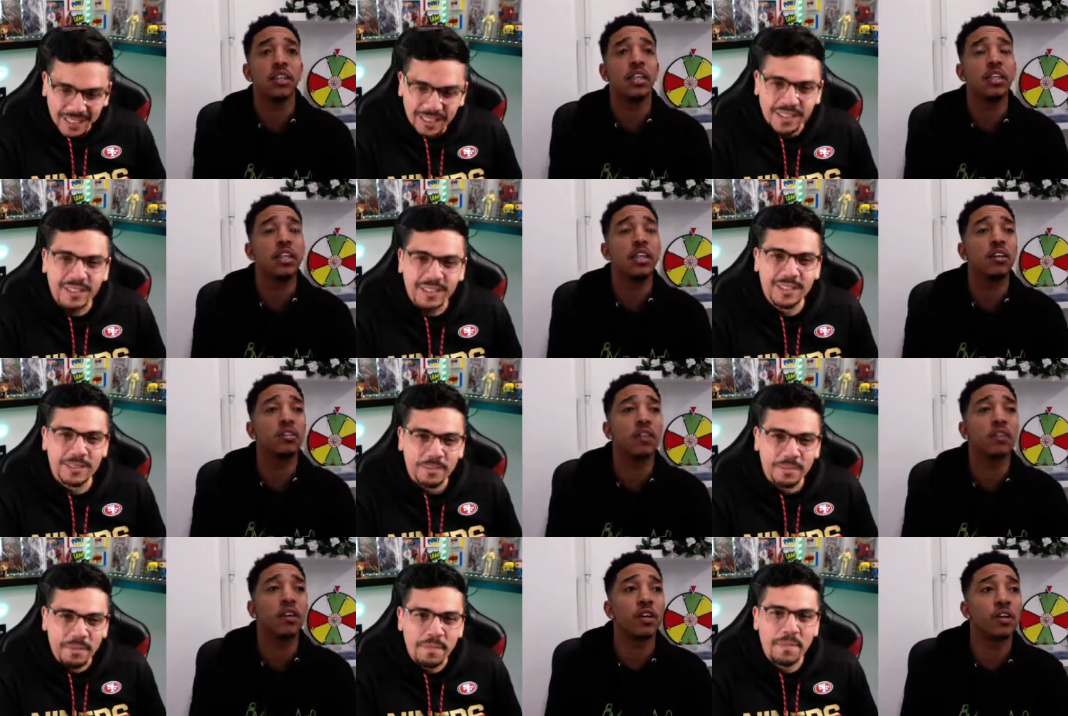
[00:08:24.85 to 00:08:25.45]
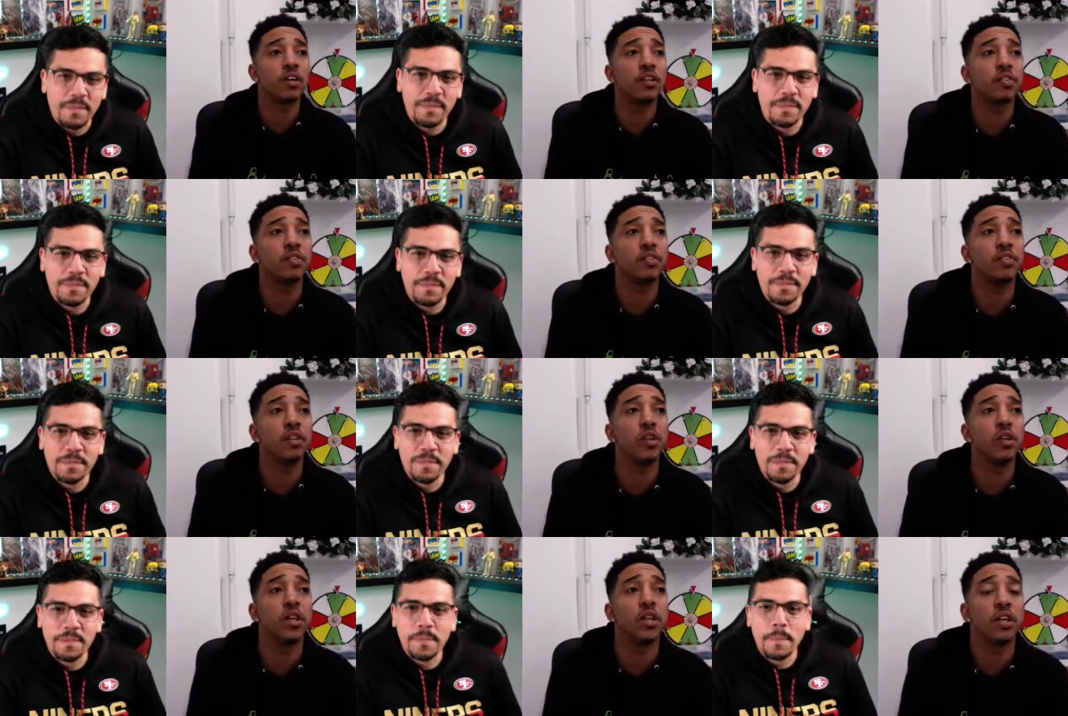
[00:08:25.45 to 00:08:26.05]
Speaker 1: Awesome. You know, for
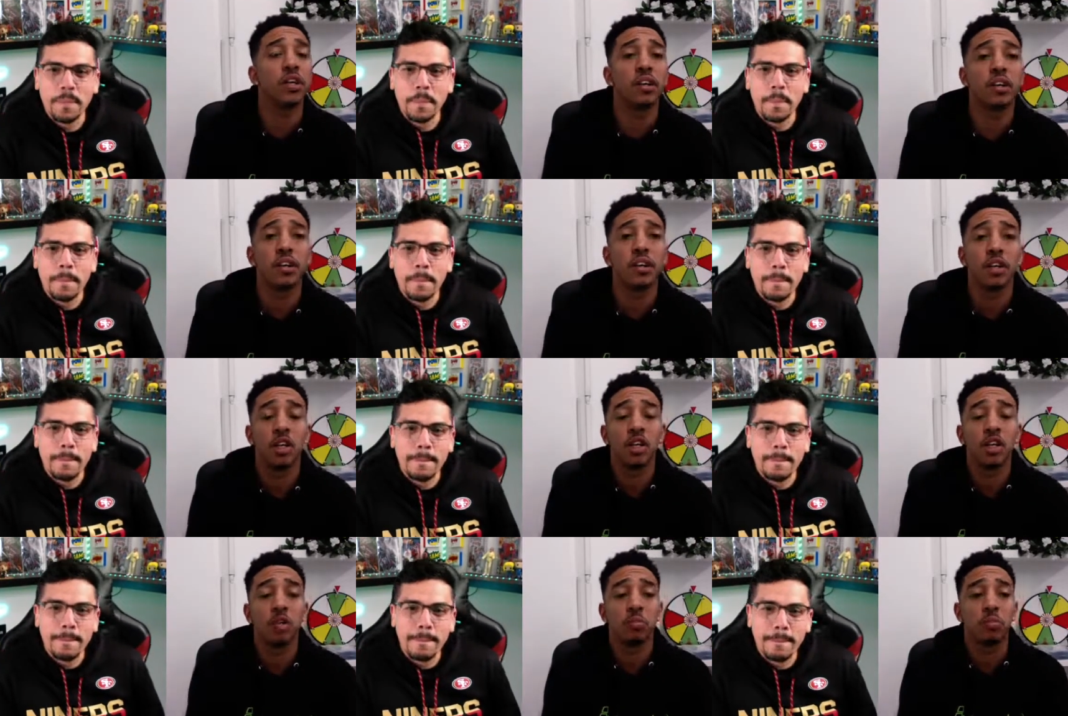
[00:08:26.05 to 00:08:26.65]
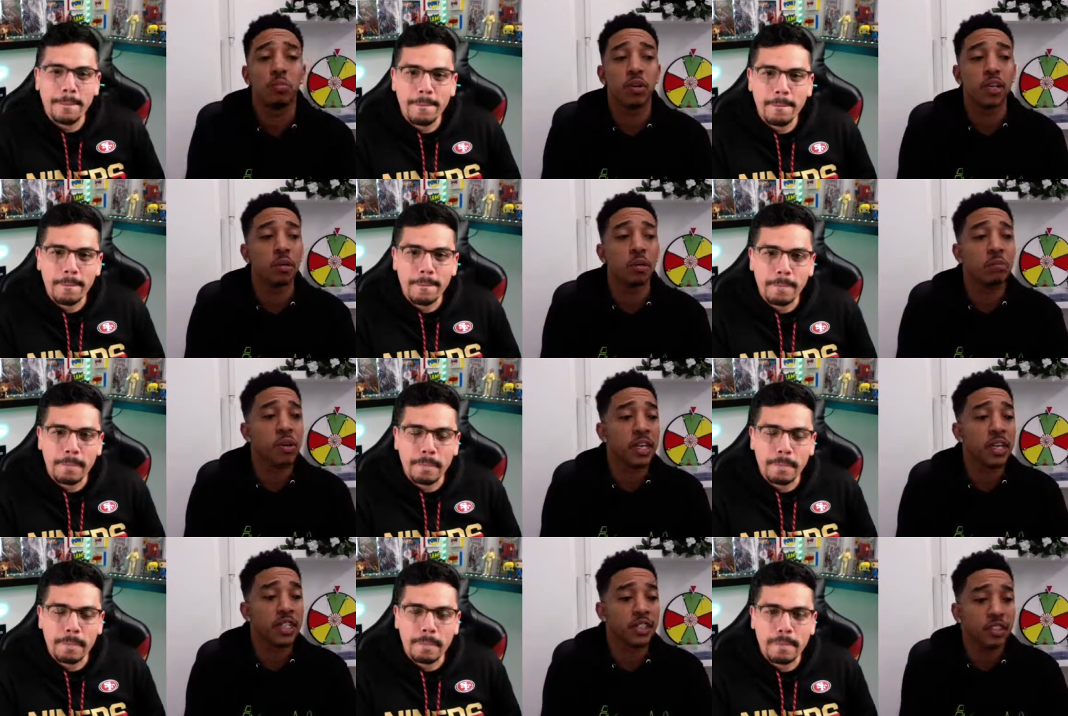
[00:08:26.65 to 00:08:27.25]
for
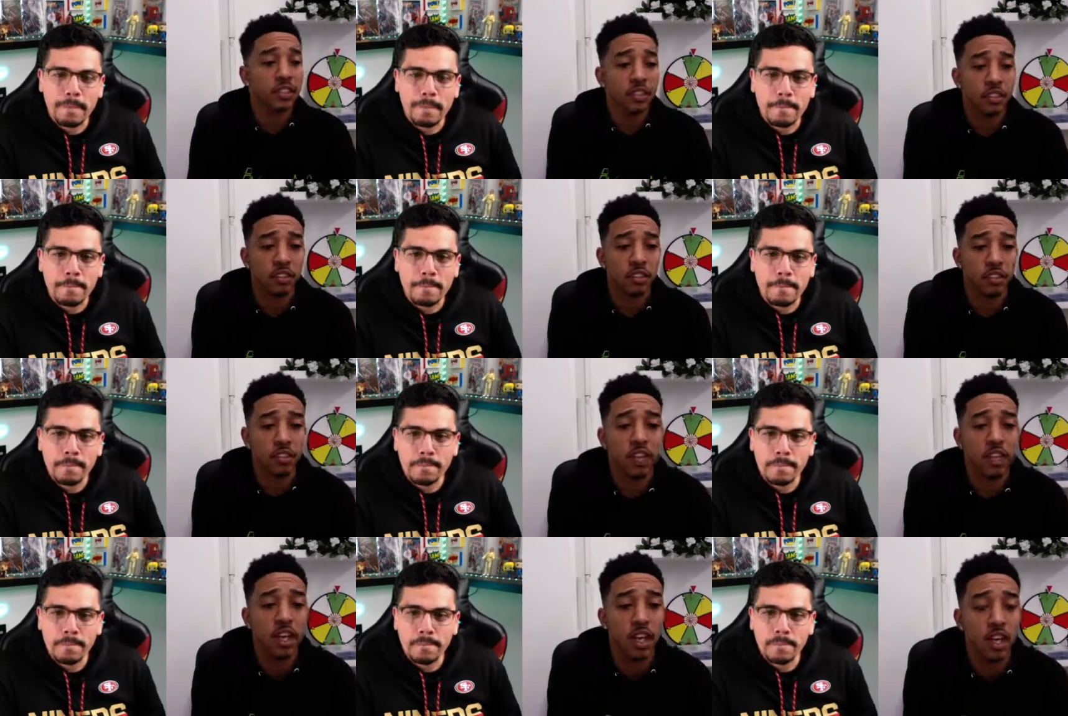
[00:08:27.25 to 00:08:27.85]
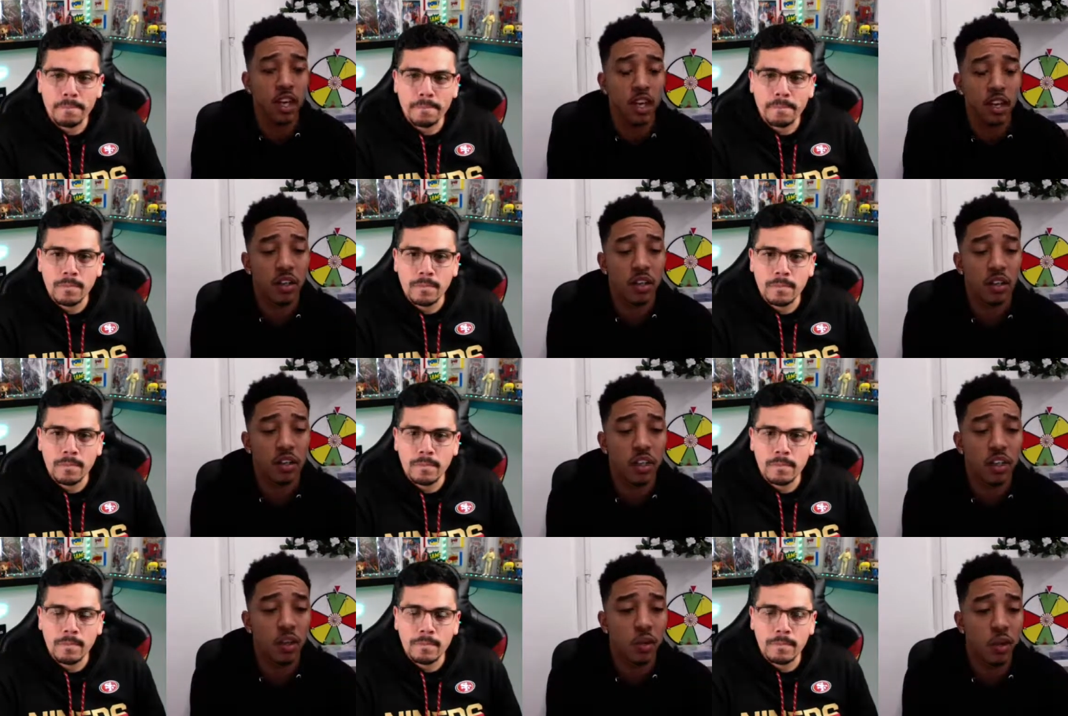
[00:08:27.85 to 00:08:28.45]
pretty much
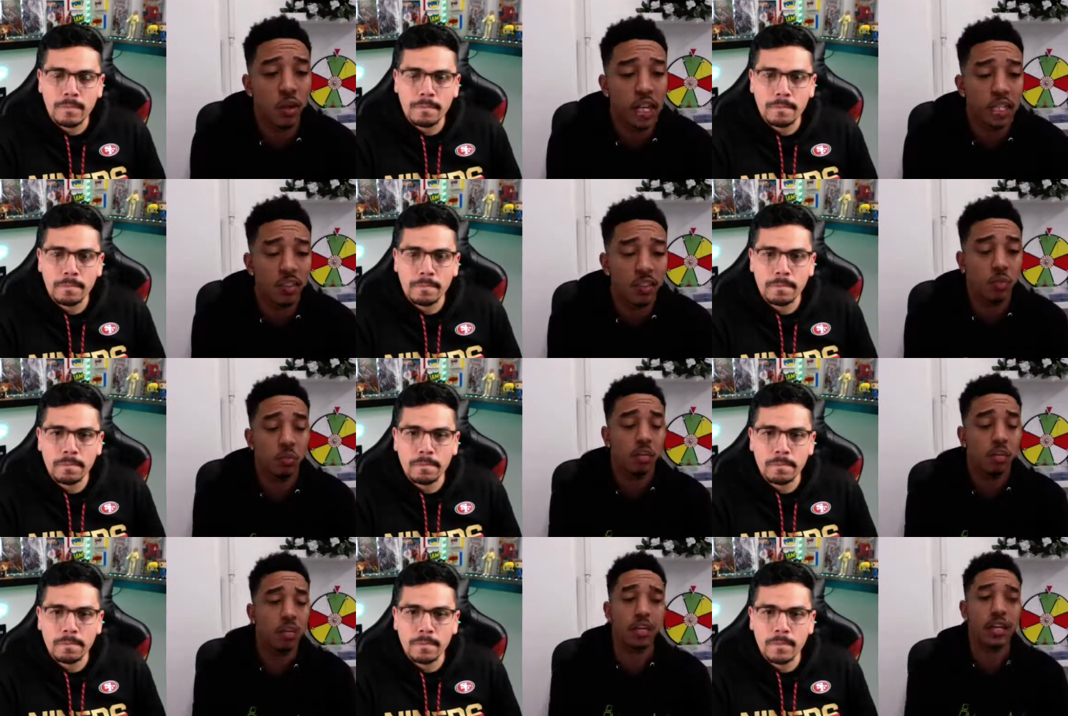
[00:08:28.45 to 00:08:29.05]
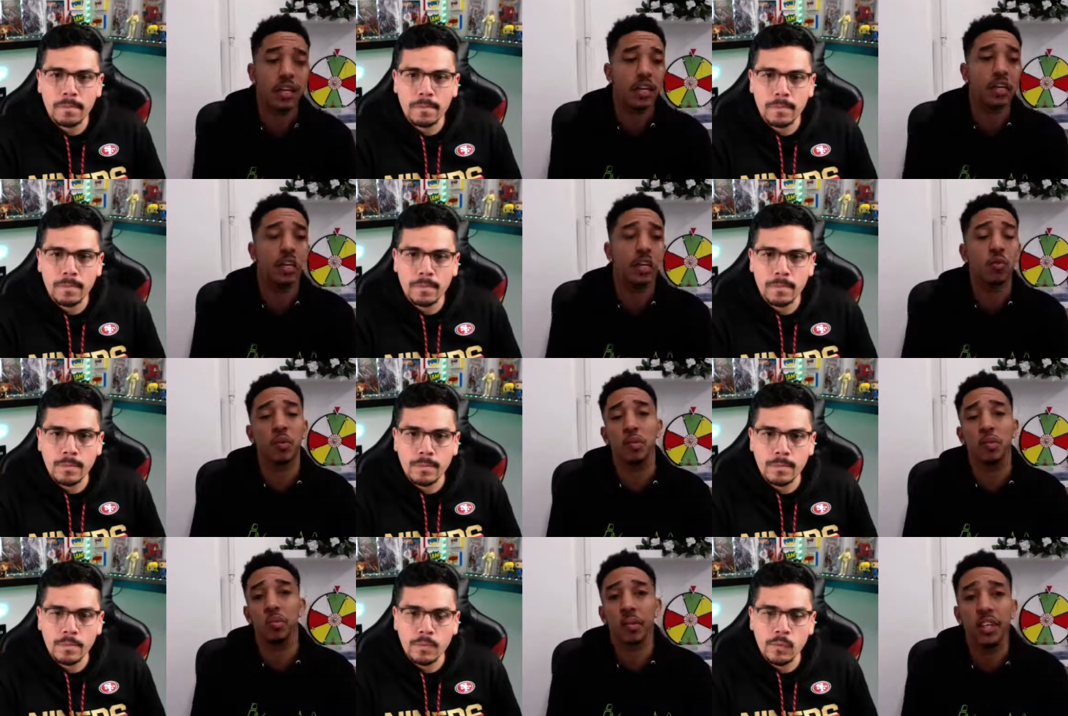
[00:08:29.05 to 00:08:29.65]
uh, no one had to really like
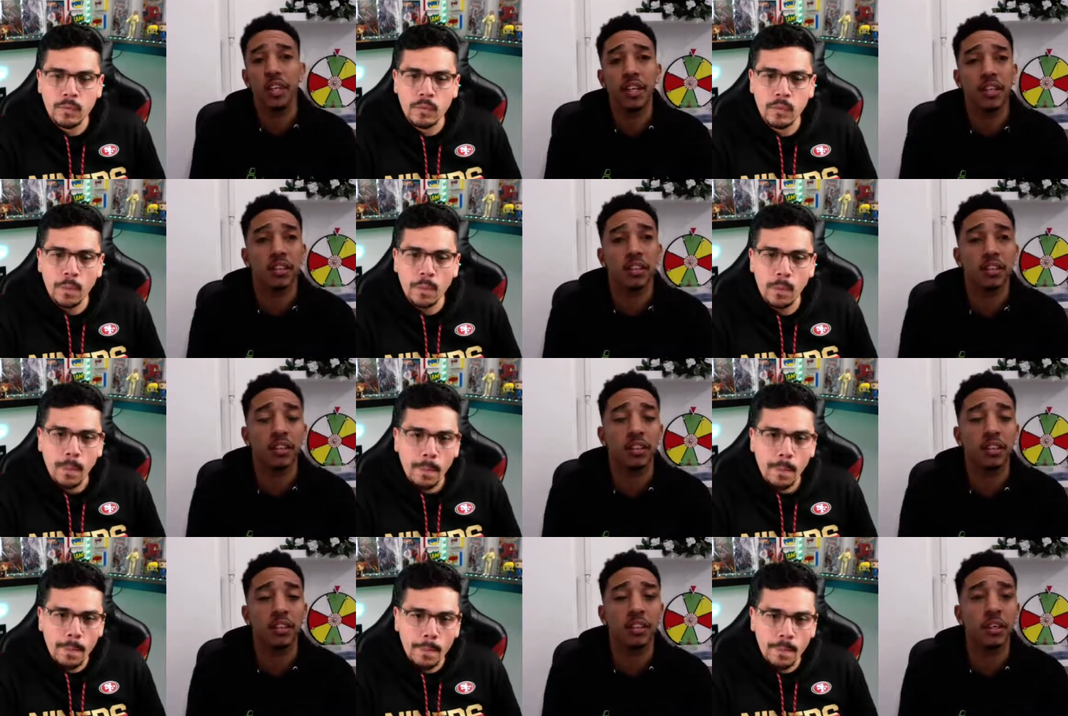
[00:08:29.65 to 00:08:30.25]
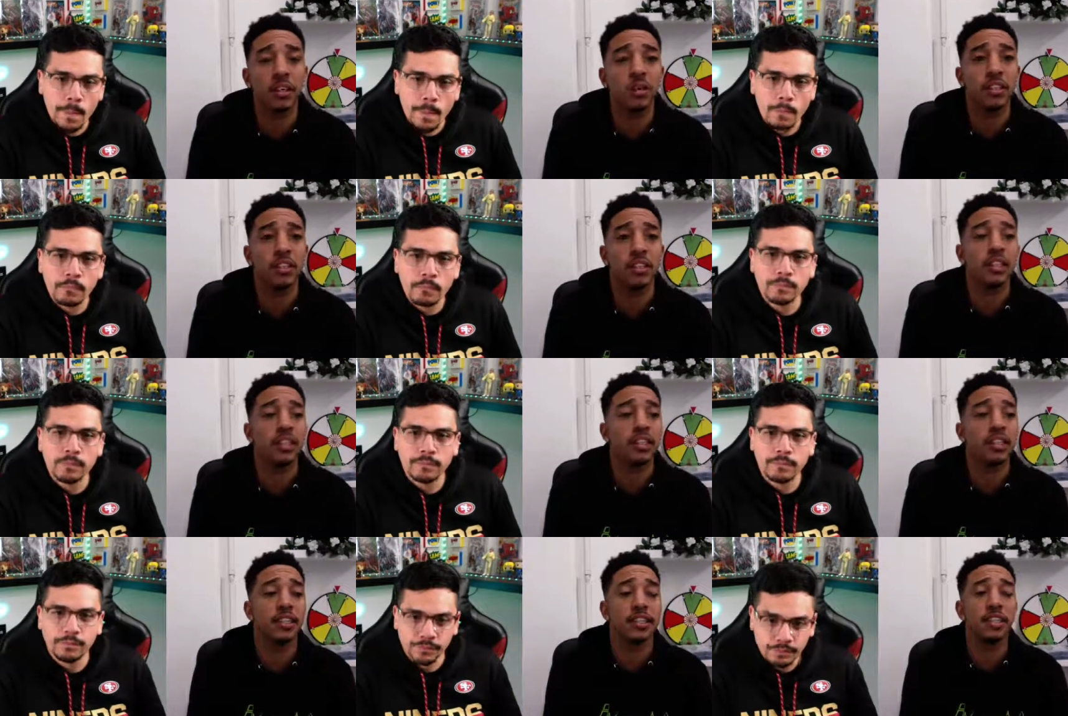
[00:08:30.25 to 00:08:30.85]
get replaced or no
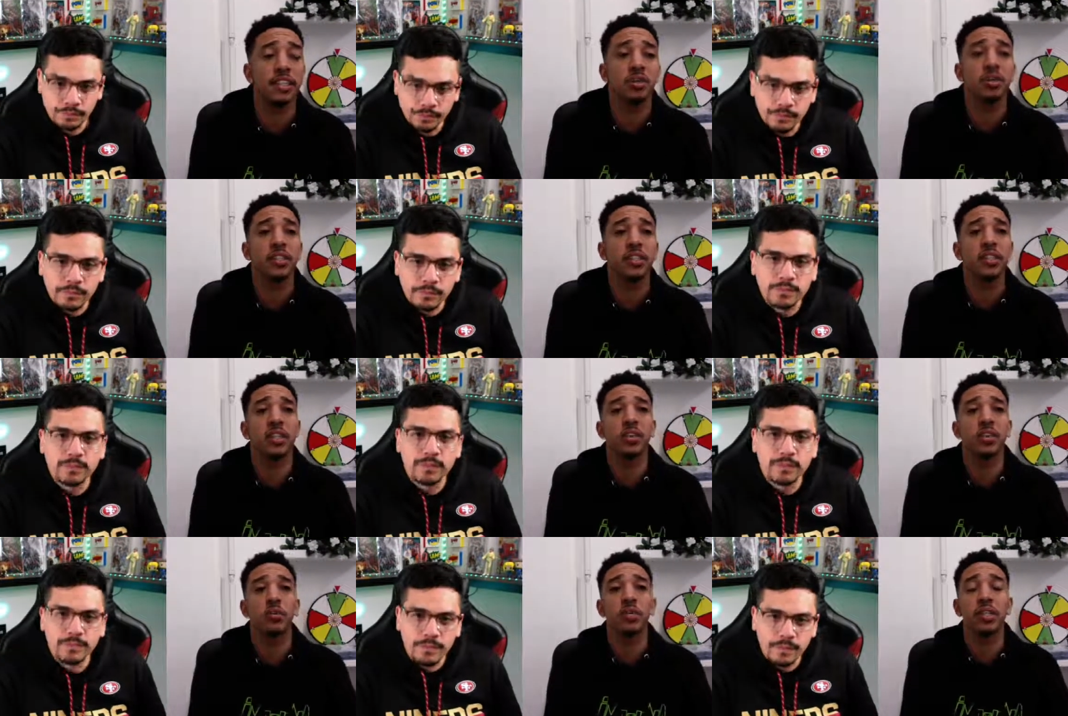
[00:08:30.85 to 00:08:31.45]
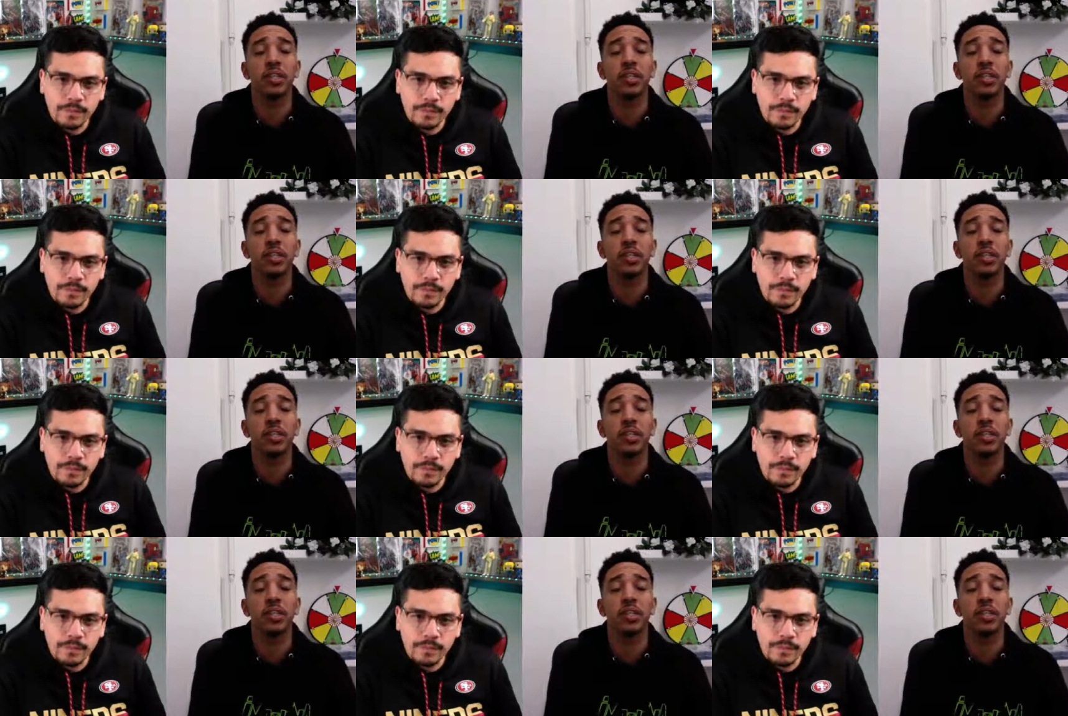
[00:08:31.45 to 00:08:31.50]
one, not, there was no